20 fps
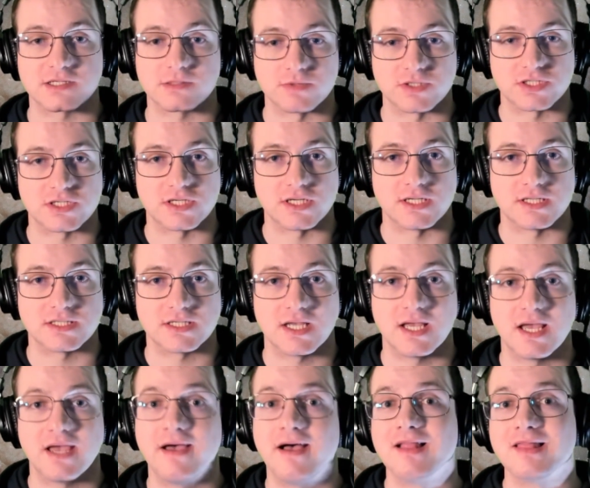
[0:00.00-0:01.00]
machines,
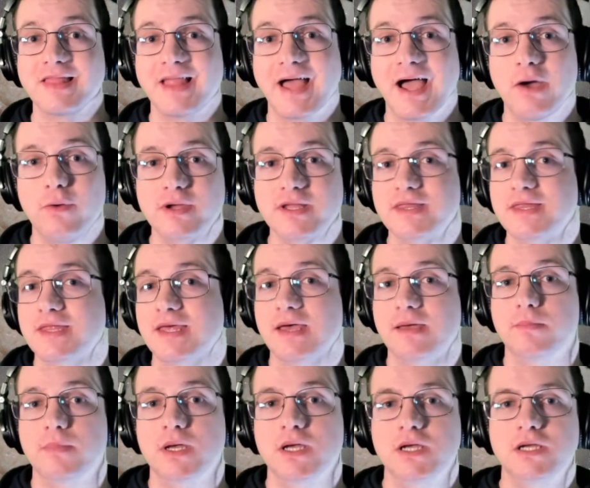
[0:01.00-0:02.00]
allowing
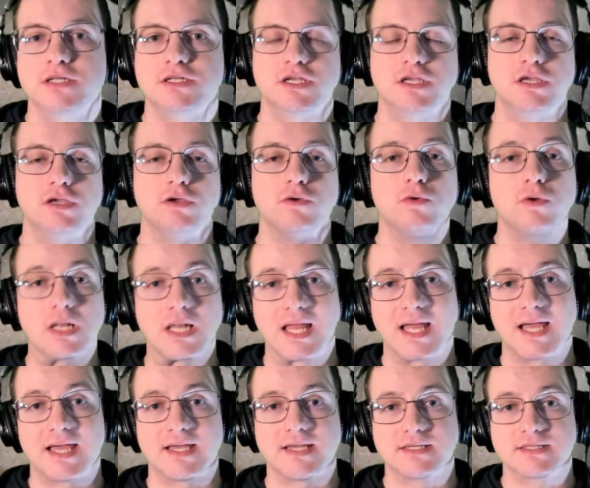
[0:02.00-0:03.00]
them to
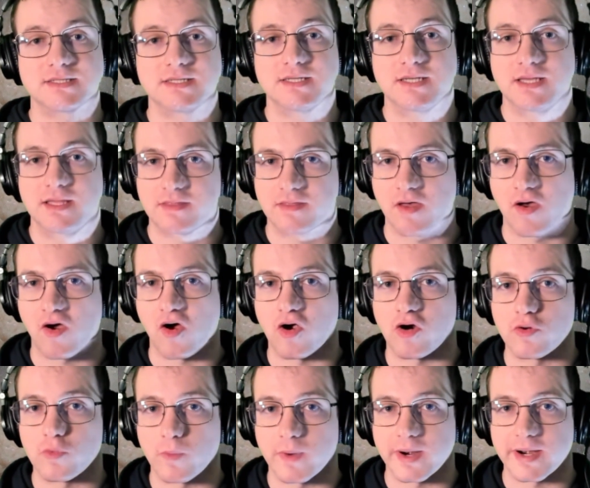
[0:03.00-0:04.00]
utilize the
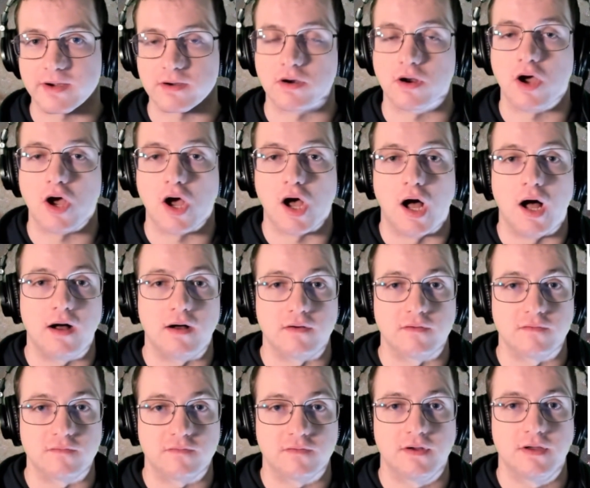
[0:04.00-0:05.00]
hardware
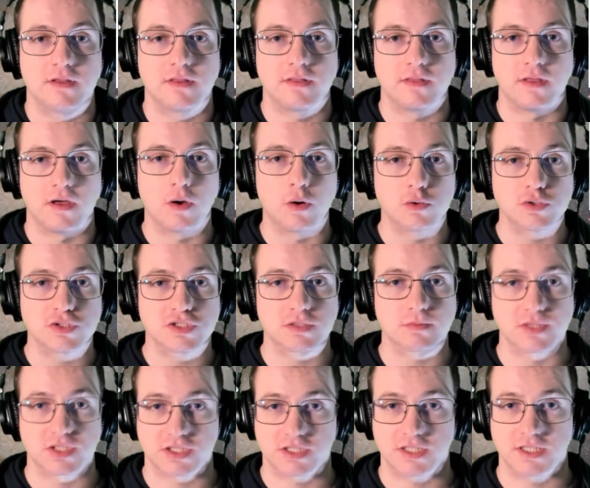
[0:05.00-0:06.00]
of the host
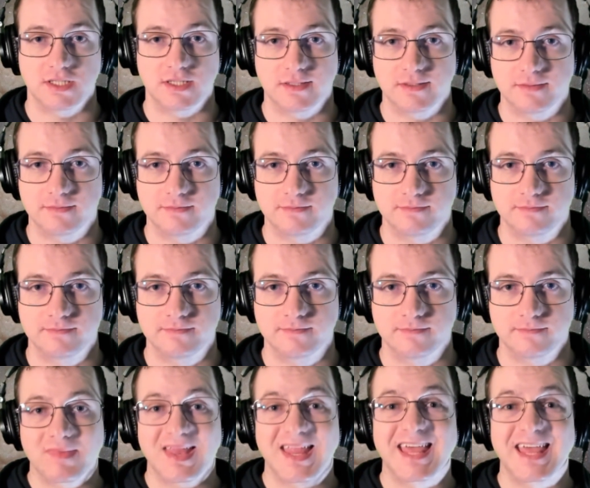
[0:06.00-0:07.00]
machine.
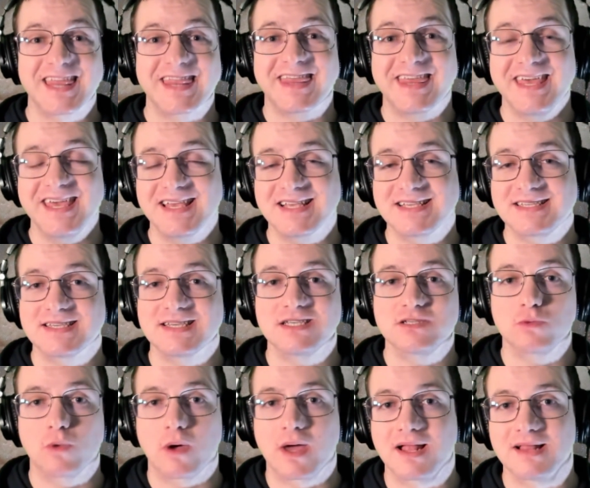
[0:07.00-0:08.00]
This is
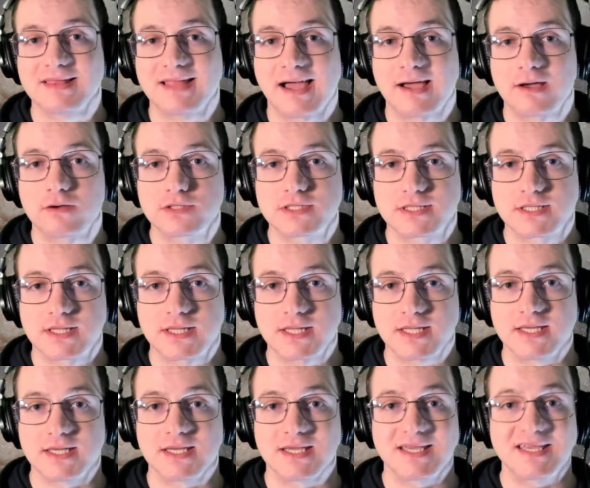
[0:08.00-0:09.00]
what allows
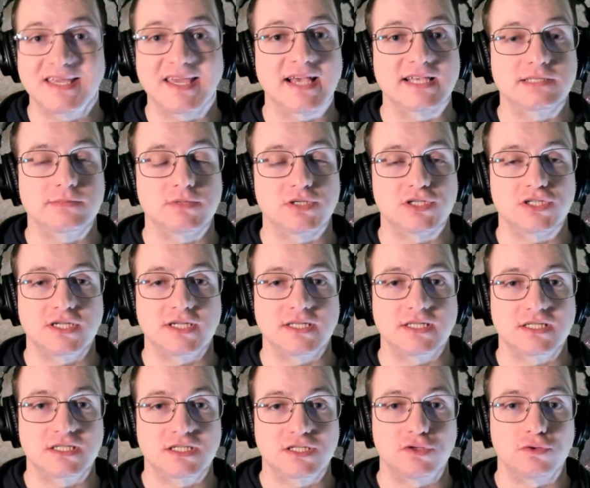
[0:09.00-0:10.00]
the guest
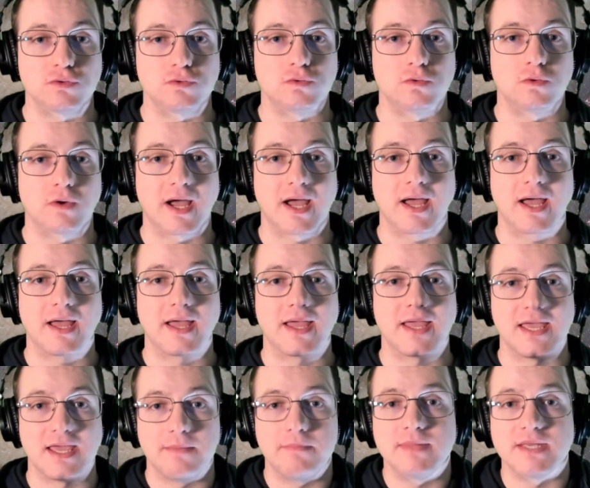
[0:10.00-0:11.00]
machines to
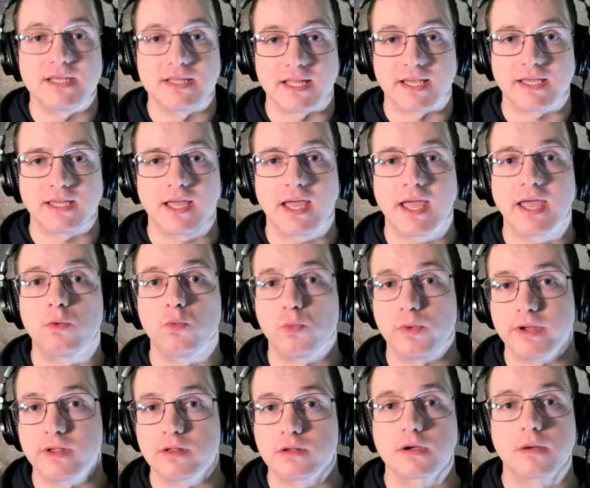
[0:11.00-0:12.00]
emulate a
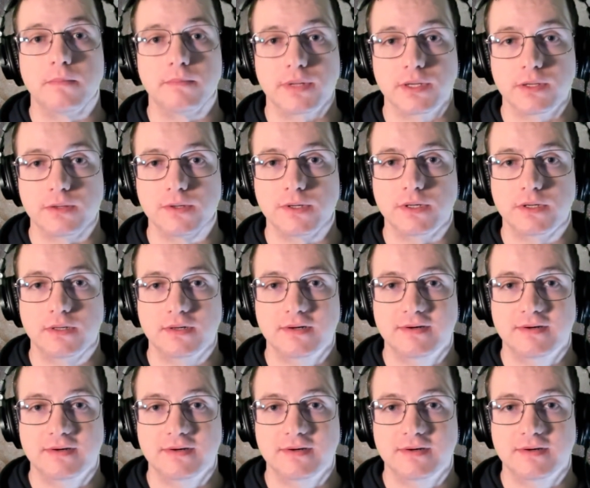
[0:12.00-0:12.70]
real computer.